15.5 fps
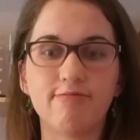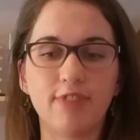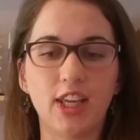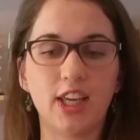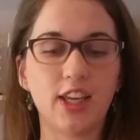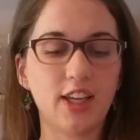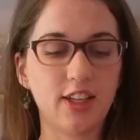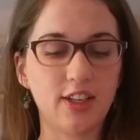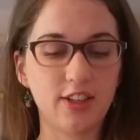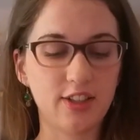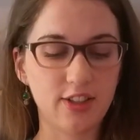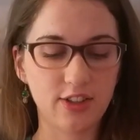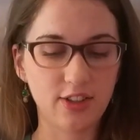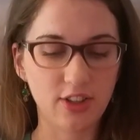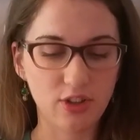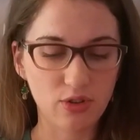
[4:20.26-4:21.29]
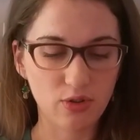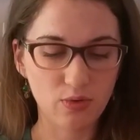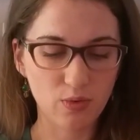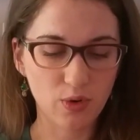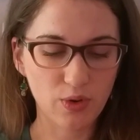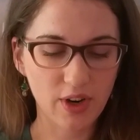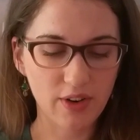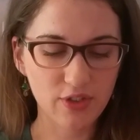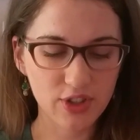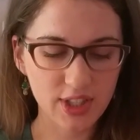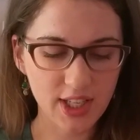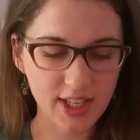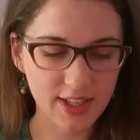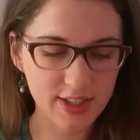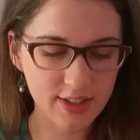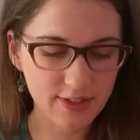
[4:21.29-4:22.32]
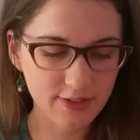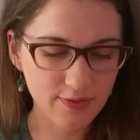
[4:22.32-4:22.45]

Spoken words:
And you won't ever see it.